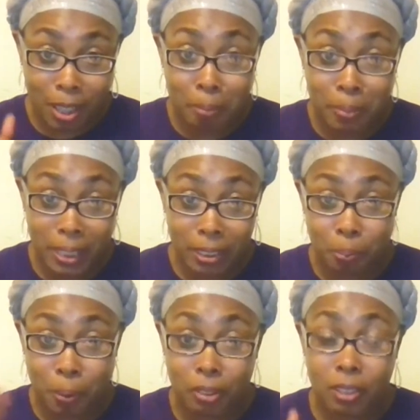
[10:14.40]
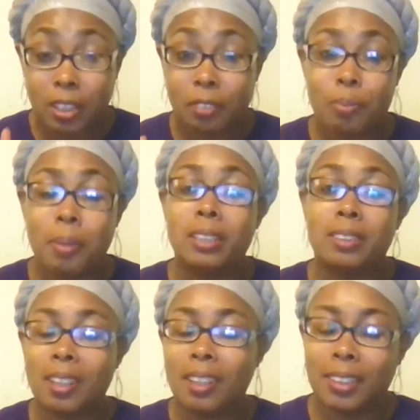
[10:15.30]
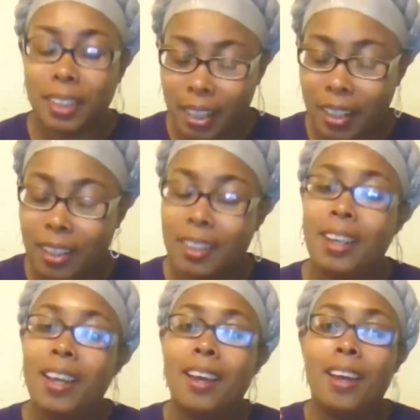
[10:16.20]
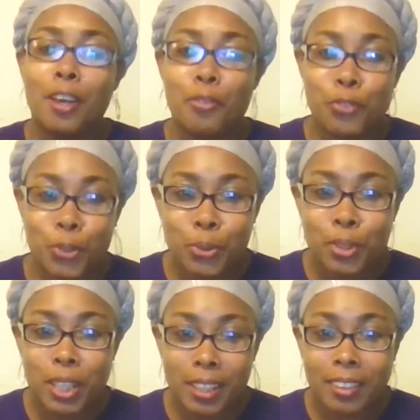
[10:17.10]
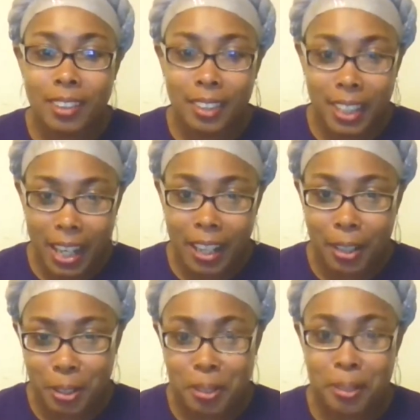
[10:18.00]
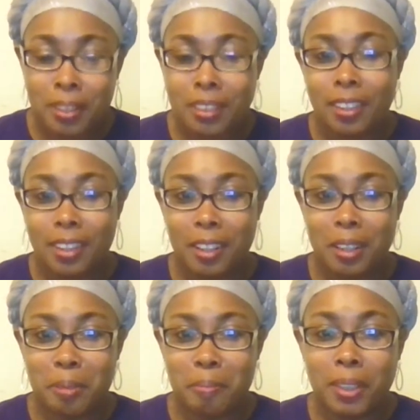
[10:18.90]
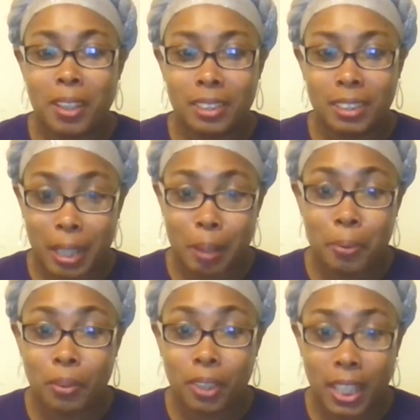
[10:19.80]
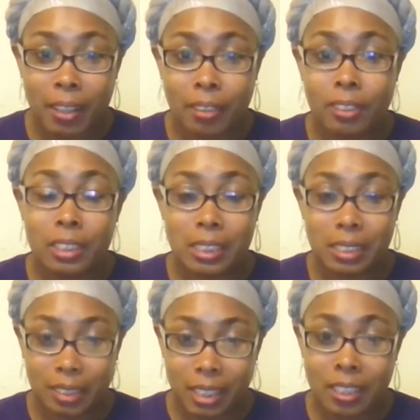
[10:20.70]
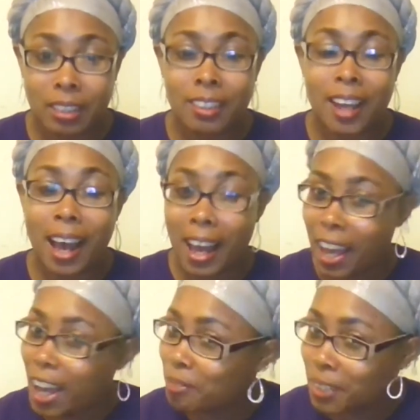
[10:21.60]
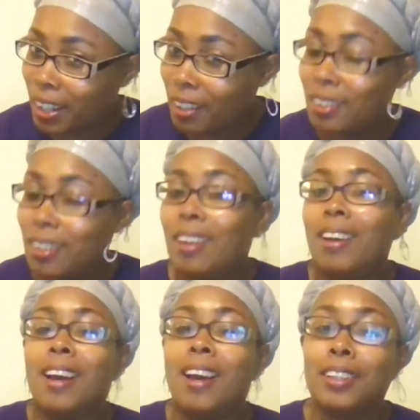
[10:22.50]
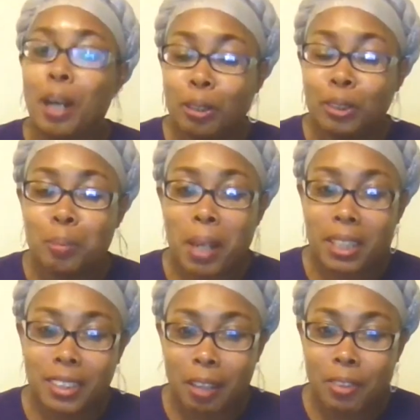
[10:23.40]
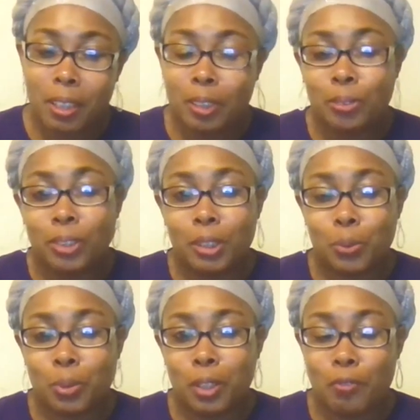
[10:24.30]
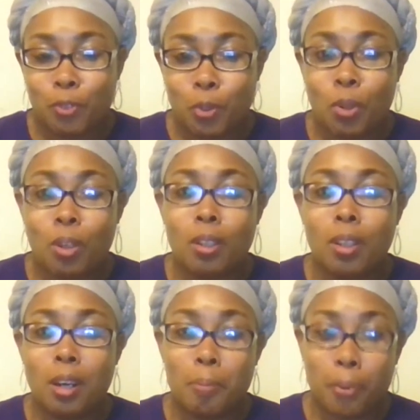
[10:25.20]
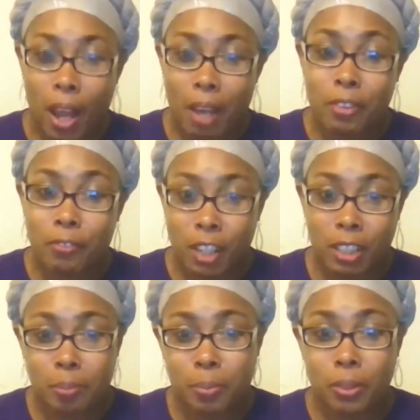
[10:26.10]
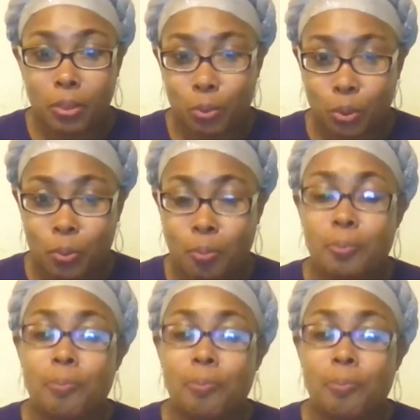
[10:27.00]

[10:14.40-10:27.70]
Update your personal information. Again, if you need the letter, a sample letter to send, I have that. Go to my 724 private Facebook group.